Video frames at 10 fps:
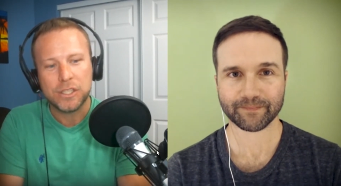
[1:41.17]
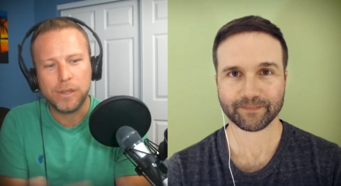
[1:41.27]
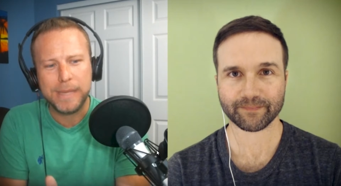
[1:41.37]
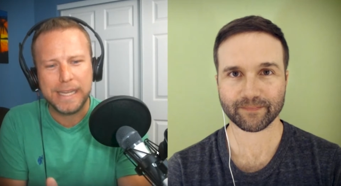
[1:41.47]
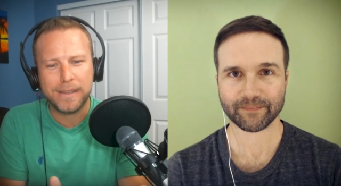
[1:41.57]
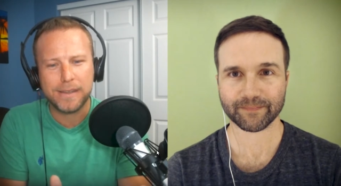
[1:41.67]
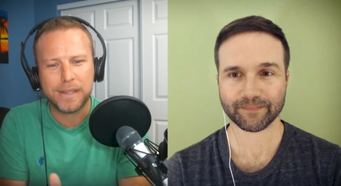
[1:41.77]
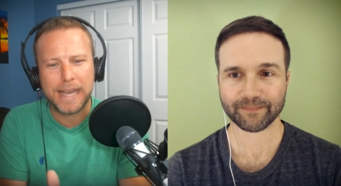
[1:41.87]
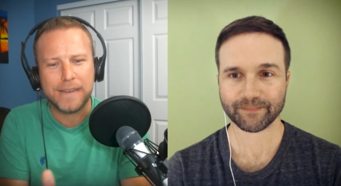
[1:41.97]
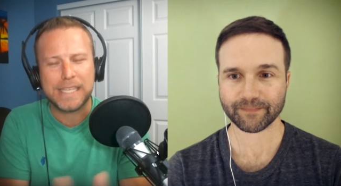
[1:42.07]
Speaker 1: So let me
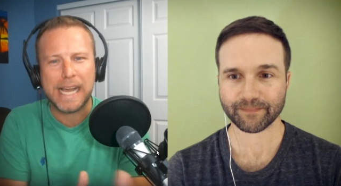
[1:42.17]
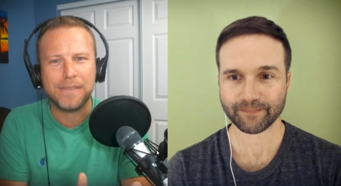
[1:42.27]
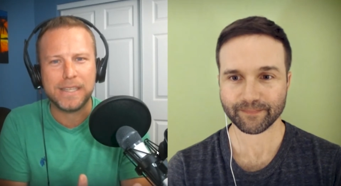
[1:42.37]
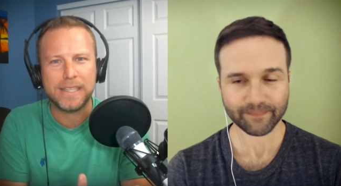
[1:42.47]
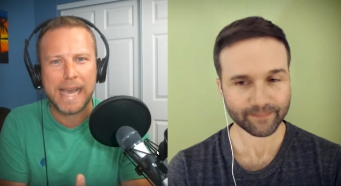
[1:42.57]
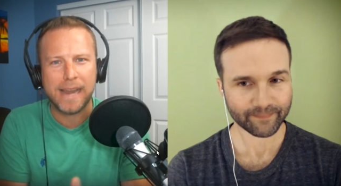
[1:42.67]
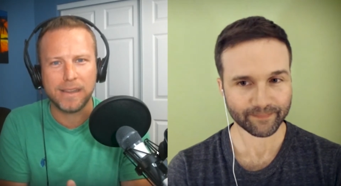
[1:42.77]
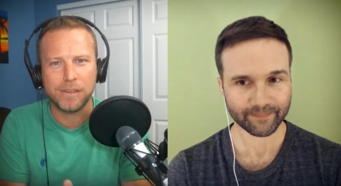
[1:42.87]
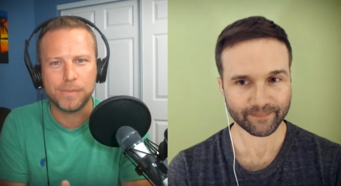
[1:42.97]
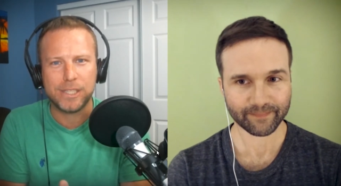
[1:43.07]
kind of dive into that a
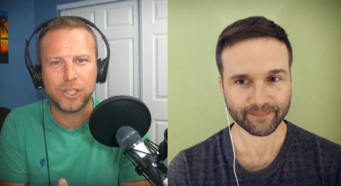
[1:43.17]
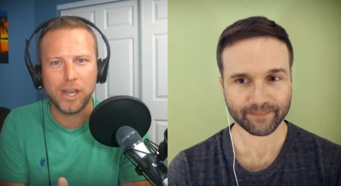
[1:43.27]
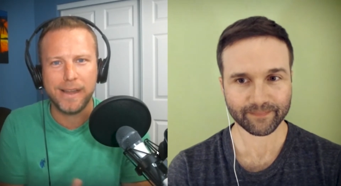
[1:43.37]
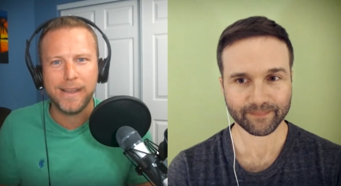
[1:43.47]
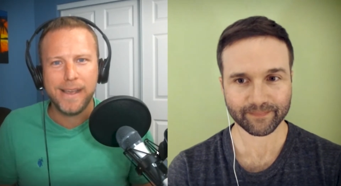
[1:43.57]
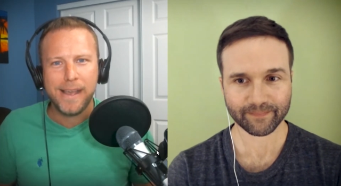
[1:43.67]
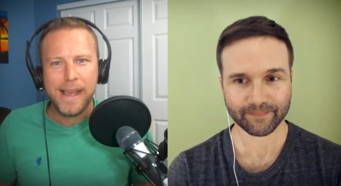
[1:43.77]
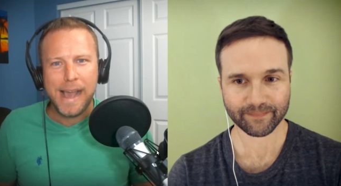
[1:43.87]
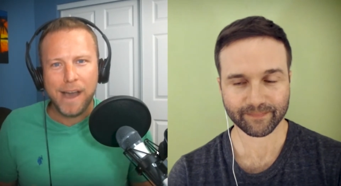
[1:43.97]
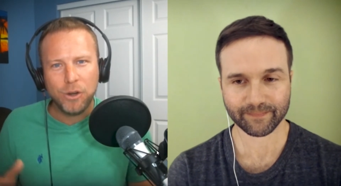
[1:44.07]
little bit, John.
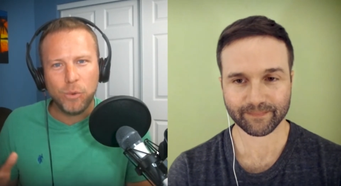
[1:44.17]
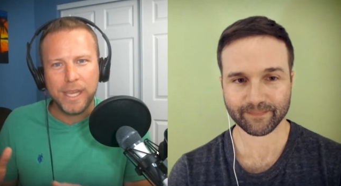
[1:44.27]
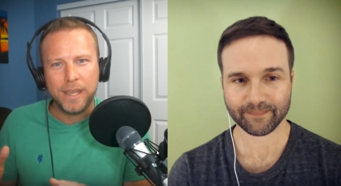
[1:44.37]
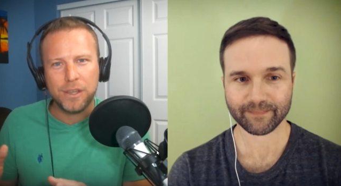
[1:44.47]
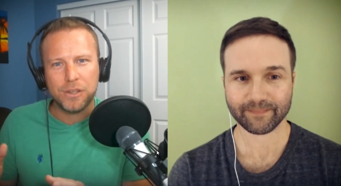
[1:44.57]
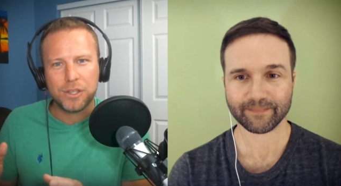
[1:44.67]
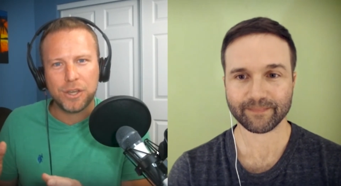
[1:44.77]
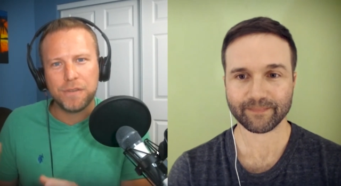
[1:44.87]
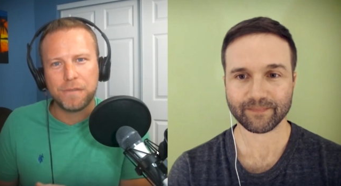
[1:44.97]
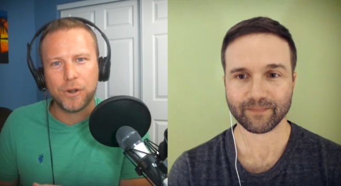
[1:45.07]
How do we
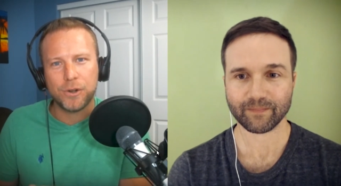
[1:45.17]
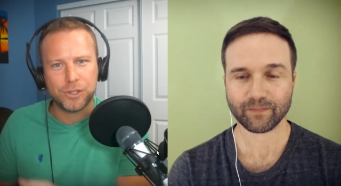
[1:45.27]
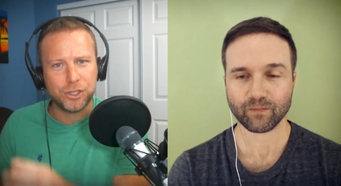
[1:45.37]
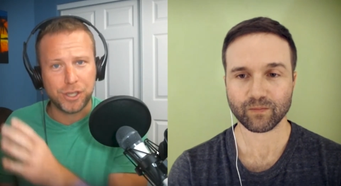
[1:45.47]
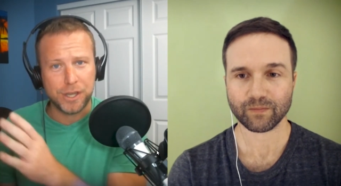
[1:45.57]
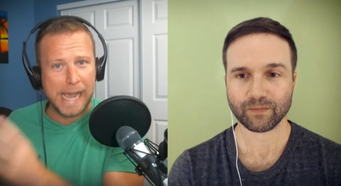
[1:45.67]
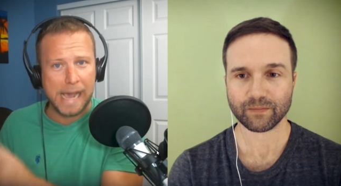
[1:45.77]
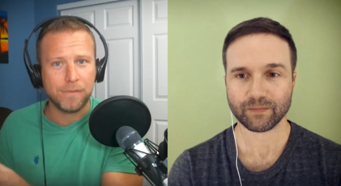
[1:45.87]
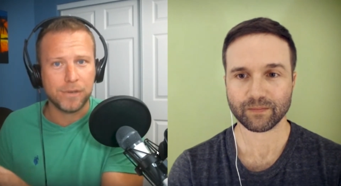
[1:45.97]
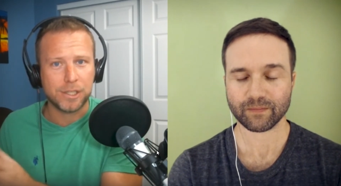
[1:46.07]
convert just an
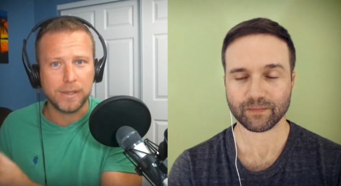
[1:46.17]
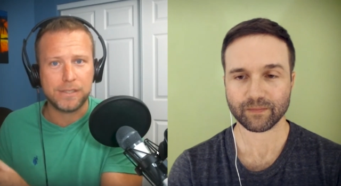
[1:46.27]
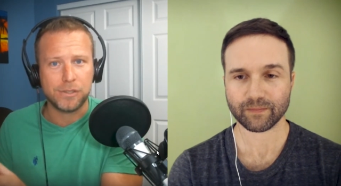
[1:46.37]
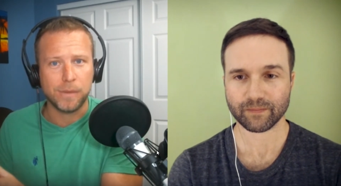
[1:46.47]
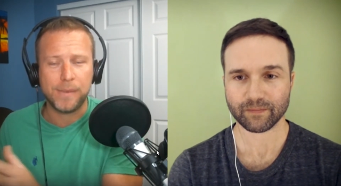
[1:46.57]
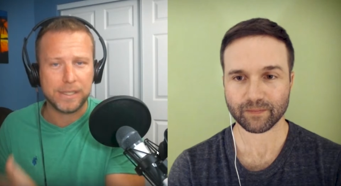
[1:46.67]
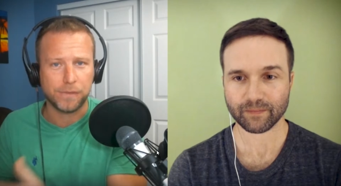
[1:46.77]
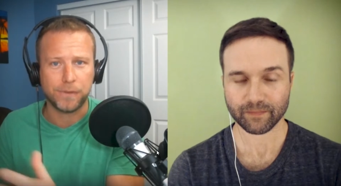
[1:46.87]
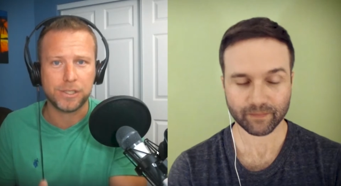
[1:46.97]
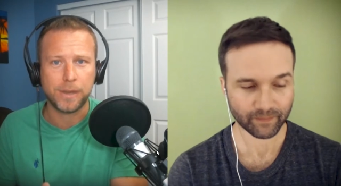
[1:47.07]
average listener, maybe that's
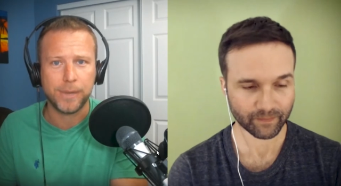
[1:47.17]
their first time